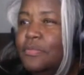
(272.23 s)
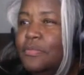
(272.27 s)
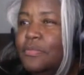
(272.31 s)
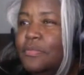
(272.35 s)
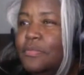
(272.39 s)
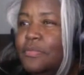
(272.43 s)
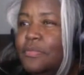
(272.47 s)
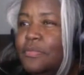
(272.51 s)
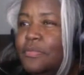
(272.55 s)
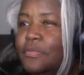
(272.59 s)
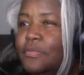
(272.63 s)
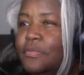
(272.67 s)

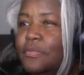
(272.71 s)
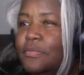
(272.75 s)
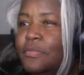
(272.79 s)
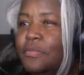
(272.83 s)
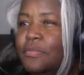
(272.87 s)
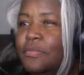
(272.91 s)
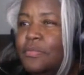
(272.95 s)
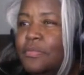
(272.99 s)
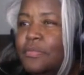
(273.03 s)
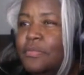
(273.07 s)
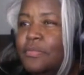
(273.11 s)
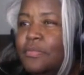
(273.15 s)

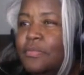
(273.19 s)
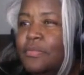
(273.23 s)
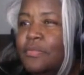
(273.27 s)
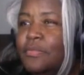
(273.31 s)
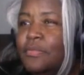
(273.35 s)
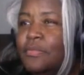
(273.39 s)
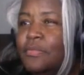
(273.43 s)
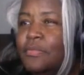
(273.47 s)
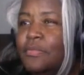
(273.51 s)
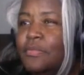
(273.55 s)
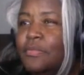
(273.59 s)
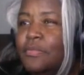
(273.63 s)

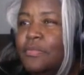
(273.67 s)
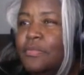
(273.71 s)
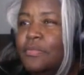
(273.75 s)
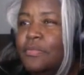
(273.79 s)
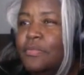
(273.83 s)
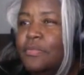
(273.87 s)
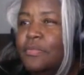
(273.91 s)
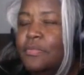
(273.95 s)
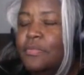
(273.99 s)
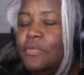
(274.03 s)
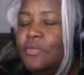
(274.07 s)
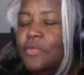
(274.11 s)

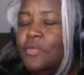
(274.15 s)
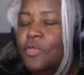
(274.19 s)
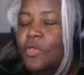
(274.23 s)
(silent)